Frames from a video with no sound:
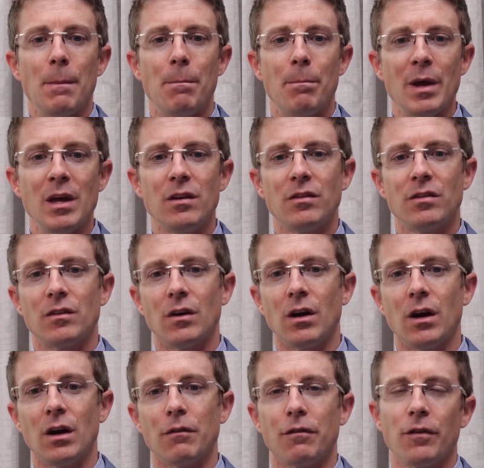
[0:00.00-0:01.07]
based
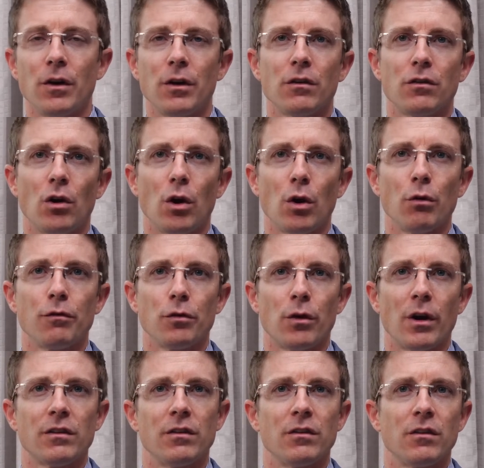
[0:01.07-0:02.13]
on fundus
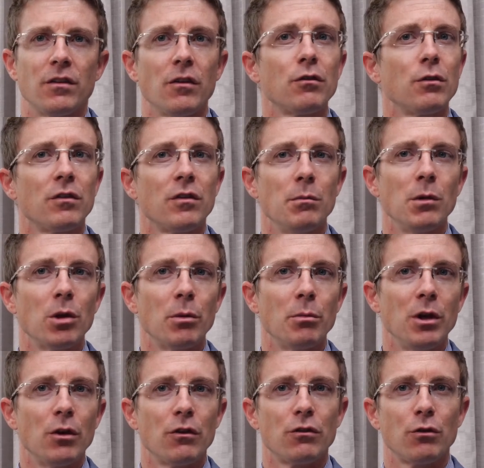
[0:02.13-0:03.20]
autofluorescence, and this was in
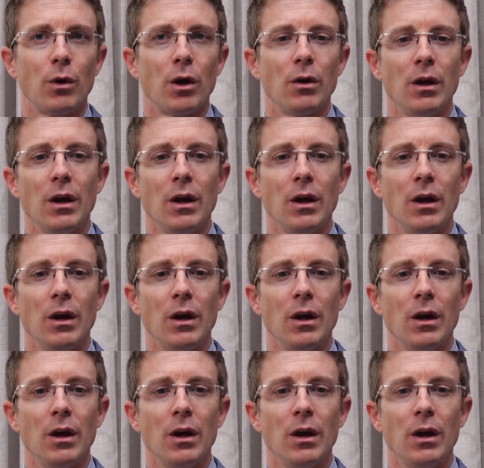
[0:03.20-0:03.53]
millimeters squared.